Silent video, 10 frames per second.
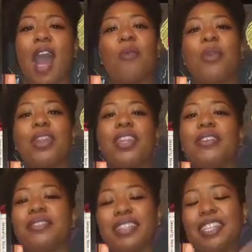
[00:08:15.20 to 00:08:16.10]
I want to
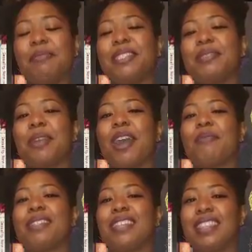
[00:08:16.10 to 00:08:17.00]
know. Leave me some
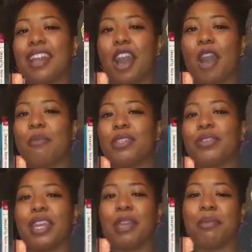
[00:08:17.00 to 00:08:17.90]
comments in the comments,
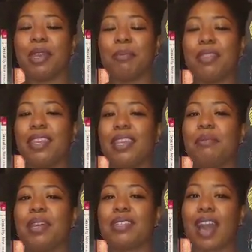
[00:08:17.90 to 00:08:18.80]
or hit me up in the
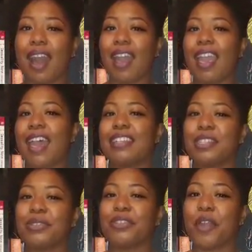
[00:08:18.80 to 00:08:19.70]
emails,
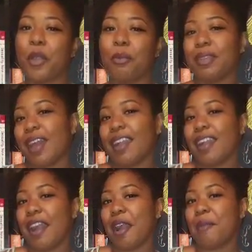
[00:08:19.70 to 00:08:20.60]

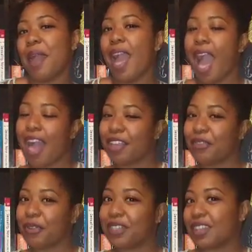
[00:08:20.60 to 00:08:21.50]
hi@doseofohm.com. I look
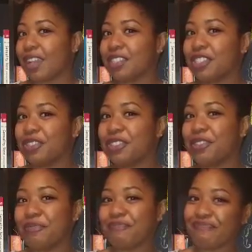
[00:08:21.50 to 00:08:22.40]
forward to talking to you
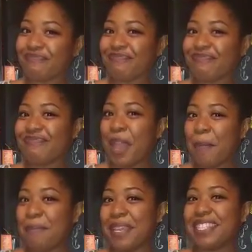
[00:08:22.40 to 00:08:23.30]
soon.
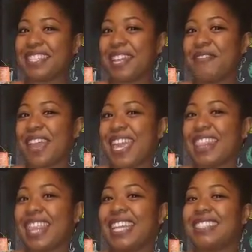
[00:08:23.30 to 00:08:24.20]
Peace, love, and
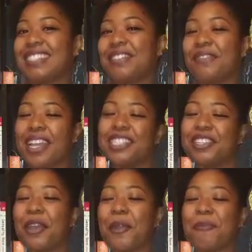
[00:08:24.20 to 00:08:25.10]
light. Find
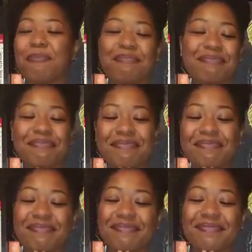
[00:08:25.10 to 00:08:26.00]
your own.
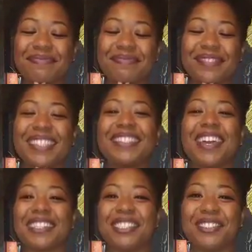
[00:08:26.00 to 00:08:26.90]

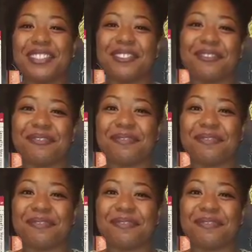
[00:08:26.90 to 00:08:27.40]
Talk to you soon.